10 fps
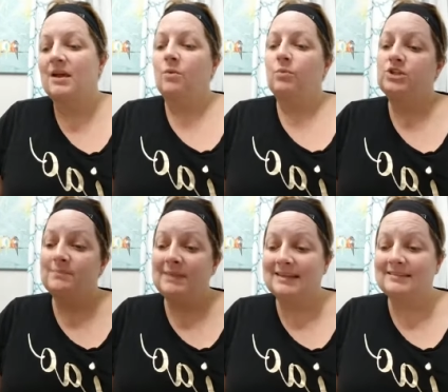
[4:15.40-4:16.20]
which
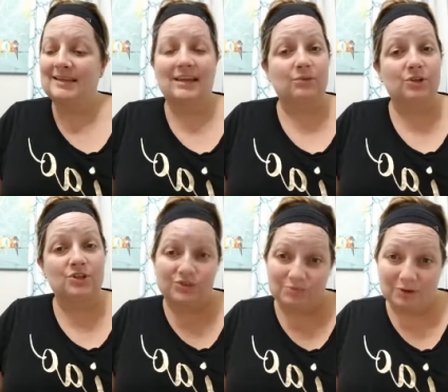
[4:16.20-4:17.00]
means it can
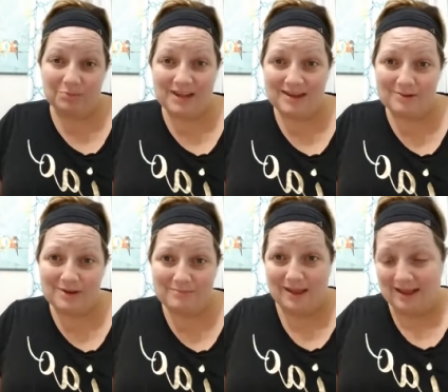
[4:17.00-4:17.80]
reduce sperm count
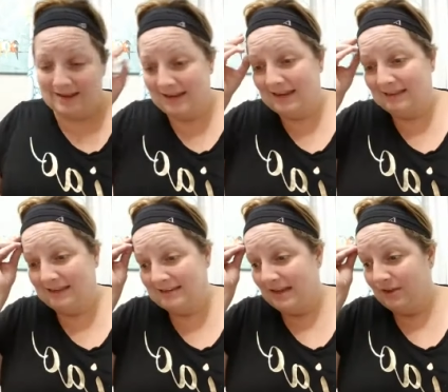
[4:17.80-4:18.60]
in men. It can
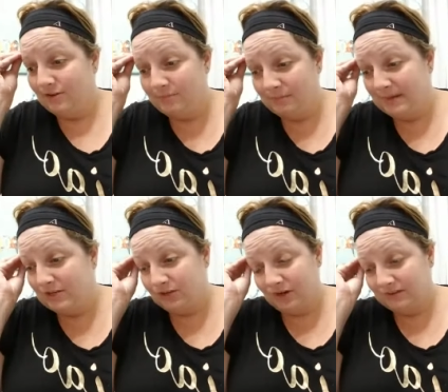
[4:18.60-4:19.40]
lead to
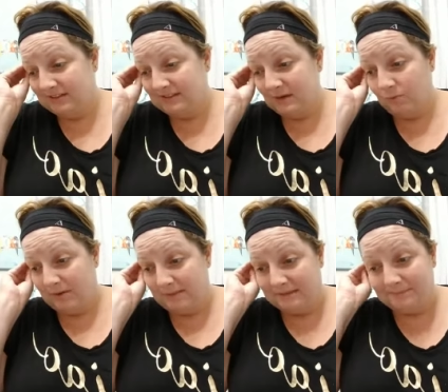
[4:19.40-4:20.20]
endometriosis in
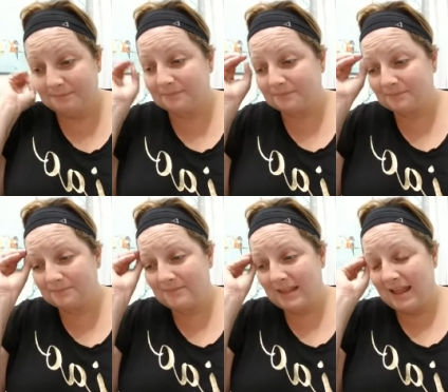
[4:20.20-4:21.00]
women.
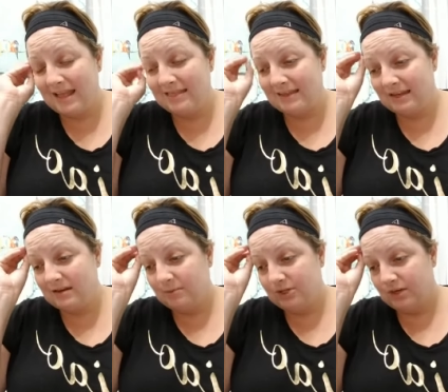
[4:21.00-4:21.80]
And the
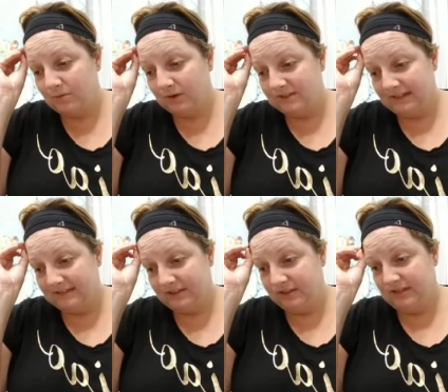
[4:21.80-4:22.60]
EWG warns
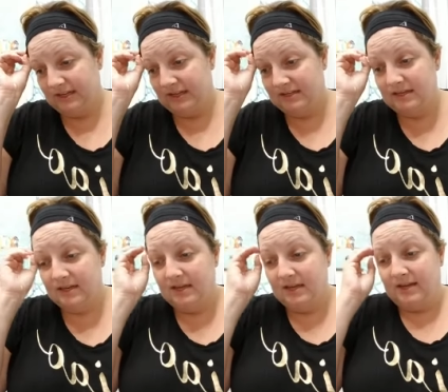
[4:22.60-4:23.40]
against using it,
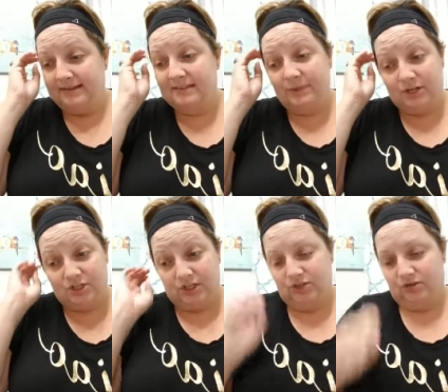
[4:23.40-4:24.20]

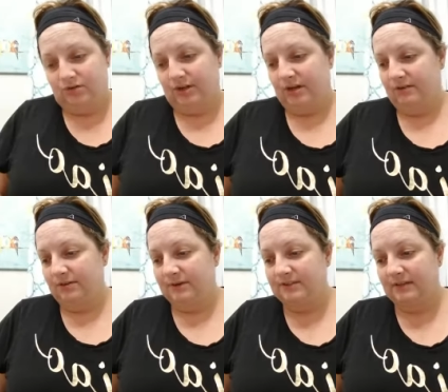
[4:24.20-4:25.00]
especially children and if
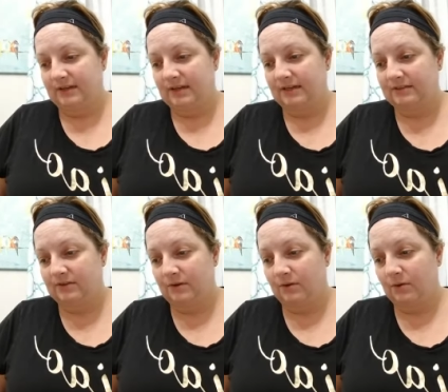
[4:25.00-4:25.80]
you're breastfeeding.
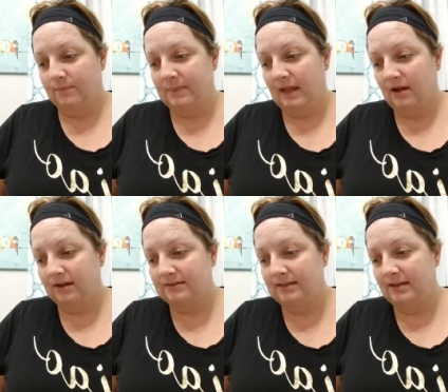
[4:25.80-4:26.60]
So
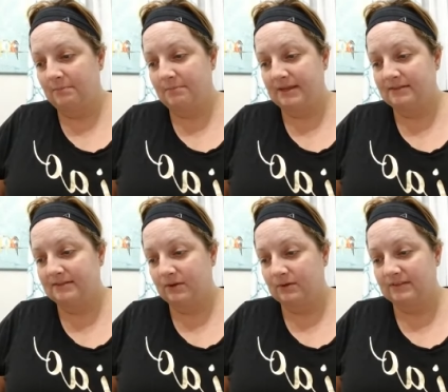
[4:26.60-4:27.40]

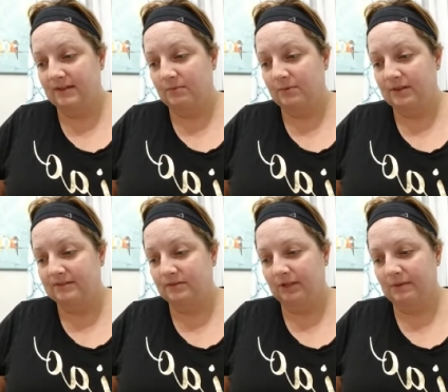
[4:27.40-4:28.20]
oxybenzone is that one.
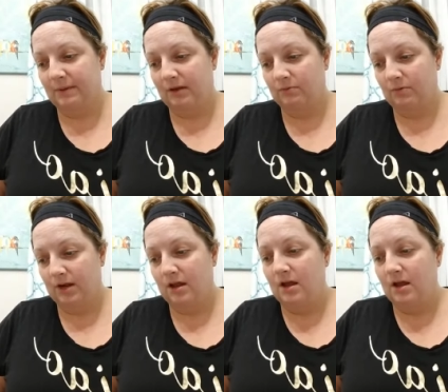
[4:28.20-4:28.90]
That's a really bad one.